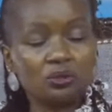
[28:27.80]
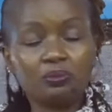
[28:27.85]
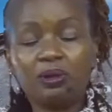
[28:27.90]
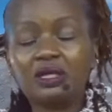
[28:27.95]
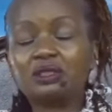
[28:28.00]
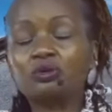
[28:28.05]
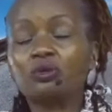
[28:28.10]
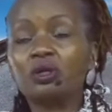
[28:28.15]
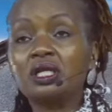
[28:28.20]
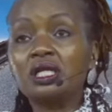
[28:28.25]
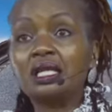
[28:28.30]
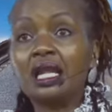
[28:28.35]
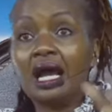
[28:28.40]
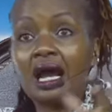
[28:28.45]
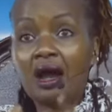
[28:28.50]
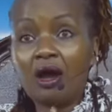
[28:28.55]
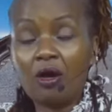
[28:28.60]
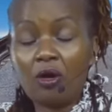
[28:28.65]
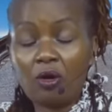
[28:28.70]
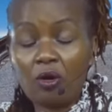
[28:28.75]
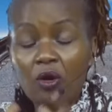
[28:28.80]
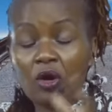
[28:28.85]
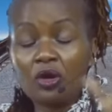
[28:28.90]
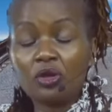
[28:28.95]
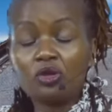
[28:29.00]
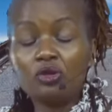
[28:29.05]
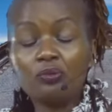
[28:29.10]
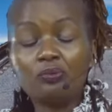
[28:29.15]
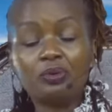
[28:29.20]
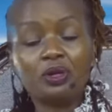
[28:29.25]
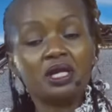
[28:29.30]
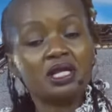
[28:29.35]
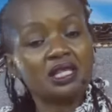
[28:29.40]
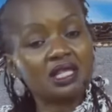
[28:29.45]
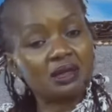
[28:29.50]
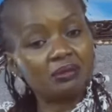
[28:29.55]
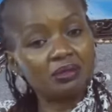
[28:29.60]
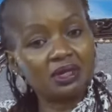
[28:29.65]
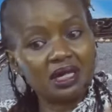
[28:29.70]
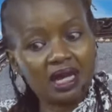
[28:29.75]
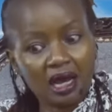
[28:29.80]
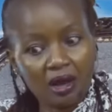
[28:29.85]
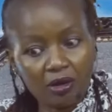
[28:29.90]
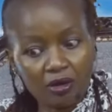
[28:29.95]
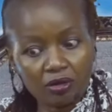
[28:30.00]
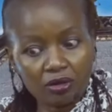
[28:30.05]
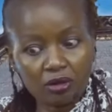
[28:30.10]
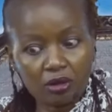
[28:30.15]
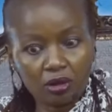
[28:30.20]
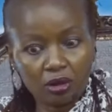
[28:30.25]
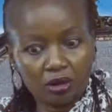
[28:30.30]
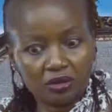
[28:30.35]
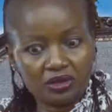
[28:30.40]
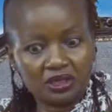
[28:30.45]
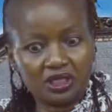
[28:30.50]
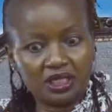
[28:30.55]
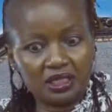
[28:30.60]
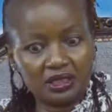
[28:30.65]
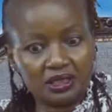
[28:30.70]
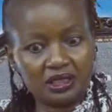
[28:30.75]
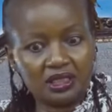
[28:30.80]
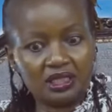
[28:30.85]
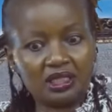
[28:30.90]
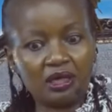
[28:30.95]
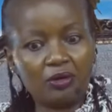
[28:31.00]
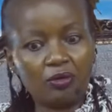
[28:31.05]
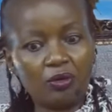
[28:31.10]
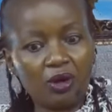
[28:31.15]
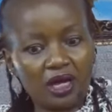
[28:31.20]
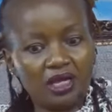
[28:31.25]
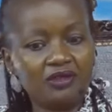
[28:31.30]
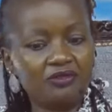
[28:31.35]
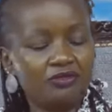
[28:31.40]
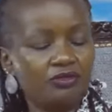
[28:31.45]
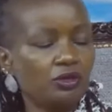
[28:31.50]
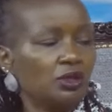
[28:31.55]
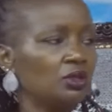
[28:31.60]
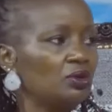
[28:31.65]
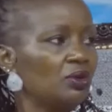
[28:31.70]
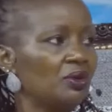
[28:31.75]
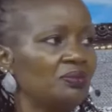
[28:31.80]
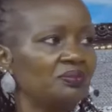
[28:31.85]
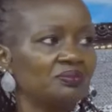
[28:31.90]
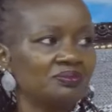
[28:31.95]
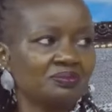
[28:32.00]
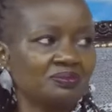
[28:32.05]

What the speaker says: But when now you bring them now closer, the wife will know